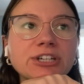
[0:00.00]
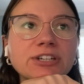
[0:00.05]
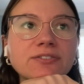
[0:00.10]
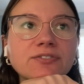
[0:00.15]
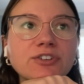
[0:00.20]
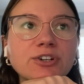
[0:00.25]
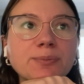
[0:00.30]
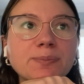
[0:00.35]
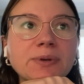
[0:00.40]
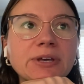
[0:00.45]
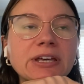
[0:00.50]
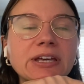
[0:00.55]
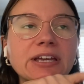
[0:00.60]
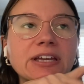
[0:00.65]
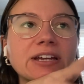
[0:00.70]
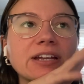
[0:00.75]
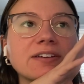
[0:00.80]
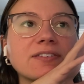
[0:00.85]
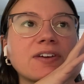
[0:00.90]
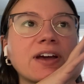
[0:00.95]
For a bit,
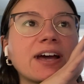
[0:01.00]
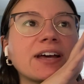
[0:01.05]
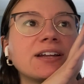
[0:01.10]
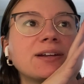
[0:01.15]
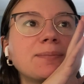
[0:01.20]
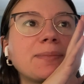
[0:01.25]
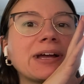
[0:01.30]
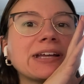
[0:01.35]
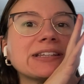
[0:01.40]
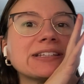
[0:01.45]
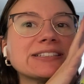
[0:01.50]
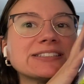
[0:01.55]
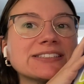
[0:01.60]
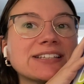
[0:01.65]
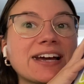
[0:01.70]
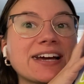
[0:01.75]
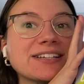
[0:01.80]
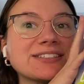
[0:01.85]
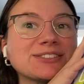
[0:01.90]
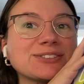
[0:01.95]
and I've had a mindless
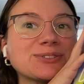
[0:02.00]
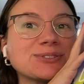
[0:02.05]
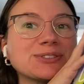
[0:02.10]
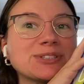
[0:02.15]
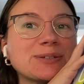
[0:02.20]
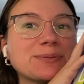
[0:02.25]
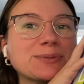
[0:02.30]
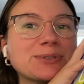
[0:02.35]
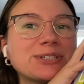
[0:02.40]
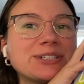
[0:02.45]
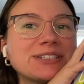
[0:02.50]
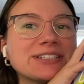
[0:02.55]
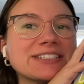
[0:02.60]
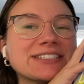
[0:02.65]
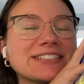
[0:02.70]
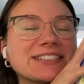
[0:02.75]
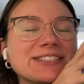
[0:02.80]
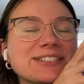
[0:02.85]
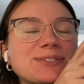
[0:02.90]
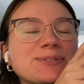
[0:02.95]
task, so I was able to
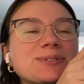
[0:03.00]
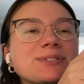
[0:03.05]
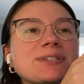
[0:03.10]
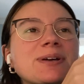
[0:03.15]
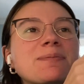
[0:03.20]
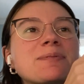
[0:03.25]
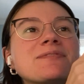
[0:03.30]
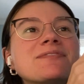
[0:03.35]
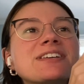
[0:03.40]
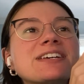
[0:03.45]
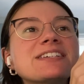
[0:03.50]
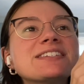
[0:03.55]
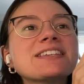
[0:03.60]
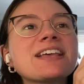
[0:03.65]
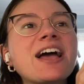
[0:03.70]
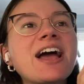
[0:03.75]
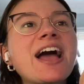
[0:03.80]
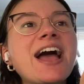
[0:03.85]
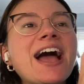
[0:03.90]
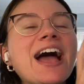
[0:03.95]
listen to some of this,
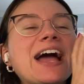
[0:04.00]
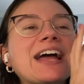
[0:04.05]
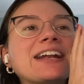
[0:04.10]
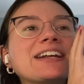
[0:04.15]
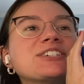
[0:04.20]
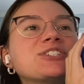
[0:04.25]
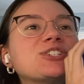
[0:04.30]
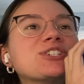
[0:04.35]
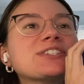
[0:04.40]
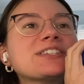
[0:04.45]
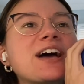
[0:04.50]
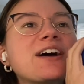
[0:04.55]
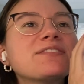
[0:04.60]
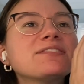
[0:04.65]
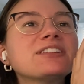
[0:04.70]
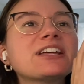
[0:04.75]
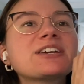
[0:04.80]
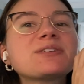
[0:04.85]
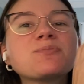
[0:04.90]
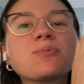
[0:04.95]
and I just have
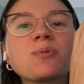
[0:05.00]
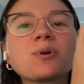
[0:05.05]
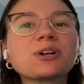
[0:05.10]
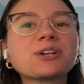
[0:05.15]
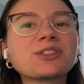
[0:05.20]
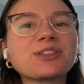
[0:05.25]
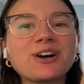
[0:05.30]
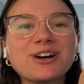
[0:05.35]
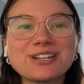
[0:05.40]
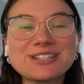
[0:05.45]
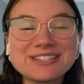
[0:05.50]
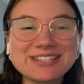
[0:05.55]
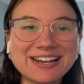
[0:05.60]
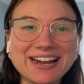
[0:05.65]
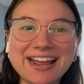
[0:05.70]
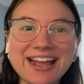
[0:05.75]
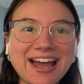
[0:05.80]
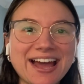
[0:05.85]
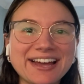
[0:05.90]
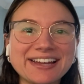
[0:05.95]
like more thoughts than
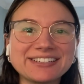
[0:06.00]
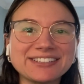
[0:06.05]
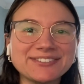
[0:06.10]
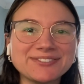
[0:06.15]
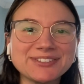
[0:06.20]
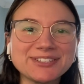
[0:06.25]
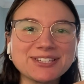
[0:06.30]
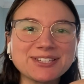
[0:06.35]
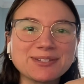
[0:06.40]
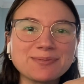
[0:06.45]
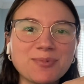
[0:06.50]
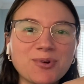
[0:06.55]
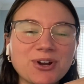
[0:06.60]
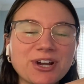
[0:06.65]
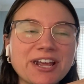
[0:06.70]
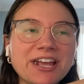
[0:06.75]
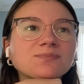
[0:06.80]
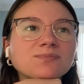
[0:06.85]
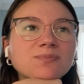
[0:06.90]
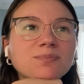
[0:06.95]
I had even this
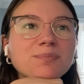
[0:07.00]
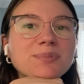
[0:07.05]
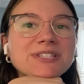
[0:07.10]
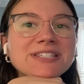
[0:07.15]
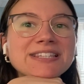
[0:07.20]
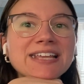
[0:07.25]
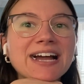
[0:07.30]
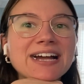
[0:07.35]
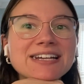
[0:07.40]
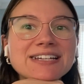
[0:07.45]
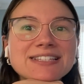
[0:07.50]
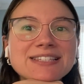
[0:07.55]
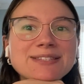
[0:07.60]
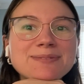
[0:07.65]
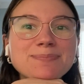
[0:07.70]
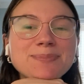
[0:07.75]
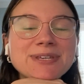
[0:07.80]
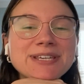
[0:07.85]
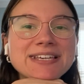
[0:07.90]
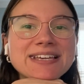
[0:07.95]
morning. Besides
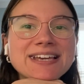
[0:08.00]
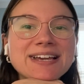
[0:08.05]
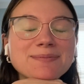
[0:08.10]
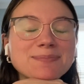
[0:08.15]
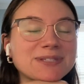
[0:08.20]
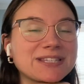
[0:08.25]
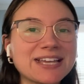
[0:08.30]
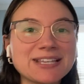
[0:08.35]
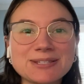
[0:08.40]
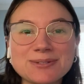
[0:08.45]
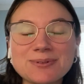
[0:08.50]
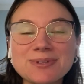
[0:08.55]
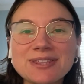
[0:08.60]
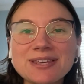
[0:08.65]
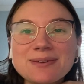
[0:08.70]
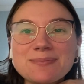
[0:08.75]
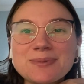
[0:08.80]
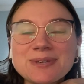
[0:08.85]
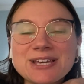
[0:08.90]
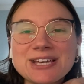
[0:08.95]
being obsessed with
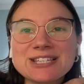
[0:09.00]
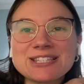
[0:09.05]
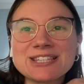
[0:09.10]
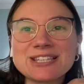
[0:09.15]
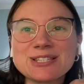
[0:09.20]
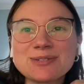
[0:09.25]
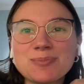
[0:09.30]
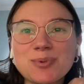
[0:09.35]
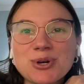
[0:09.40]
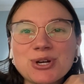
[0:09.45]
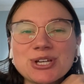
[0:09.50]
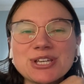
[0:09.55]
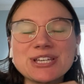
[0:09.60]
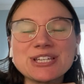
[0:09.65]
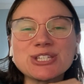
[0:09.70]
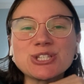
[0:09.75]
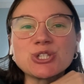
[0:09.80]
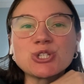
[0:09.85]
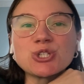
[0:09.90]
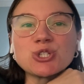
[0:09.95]
it because this book
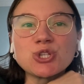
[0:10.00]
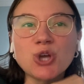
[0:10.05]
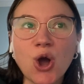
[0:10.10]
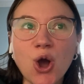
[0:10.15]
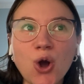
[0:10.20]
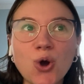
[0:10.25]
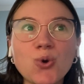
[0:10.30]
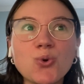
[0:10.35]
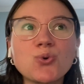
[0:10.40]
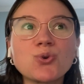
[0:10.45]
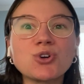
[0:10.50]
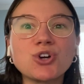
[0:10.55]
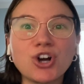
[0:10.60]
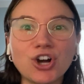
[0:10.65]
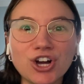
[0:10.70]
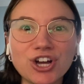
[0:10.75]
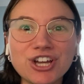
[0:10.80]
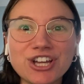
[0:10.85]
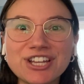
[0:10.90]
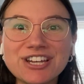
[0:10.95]
is so
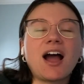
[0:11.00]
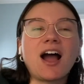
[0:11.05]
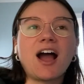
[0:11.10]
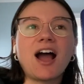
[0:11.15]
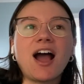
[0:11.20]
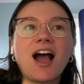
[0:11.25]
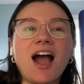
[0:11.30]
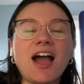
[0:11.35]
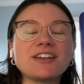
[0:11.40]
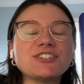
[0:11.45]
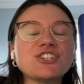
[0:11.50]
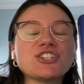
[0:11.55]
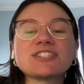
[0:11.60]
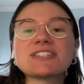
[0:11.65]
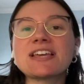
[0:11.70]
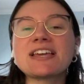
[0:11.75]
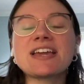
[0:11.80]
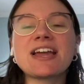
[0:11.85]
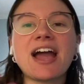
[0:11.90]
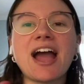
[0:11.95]
good, I just
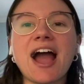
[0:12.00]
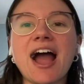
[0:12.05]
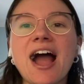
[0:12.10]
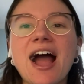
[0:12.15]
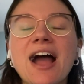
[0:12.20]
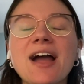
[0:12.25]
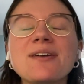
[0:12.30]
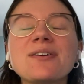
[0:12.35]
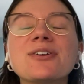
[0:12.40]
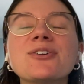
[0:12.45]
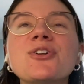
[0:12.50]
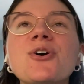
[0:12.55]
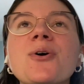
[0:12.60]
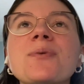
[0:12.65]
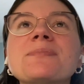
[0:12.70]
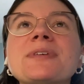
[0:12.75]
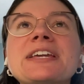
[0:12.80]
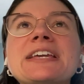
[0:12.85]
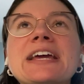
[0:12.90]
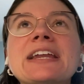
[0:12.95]
like, I don't know, I'm
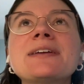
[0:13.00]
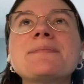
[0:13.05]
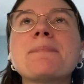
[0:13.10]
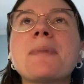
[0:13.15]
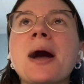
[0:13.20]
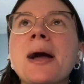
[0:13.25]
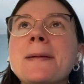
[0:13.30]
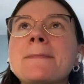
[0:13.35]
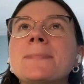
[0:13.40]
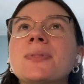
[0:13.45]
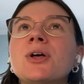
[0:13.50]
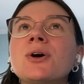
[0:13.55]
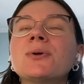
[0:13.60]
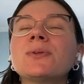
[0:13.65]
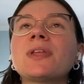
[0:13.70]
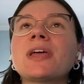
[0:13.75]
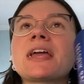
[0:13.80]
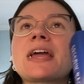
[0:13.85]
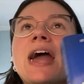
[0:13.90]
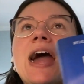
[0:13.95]
like getting mind blown
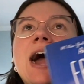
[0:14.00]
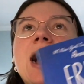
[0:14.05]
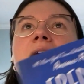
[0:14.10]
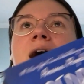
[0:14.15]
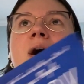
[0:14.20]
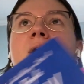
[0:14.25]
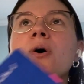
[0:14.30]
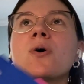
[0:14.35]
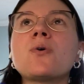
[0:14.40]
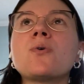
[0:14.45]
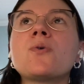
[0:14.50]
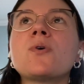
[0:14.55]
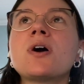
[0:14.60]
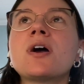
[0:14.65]
like how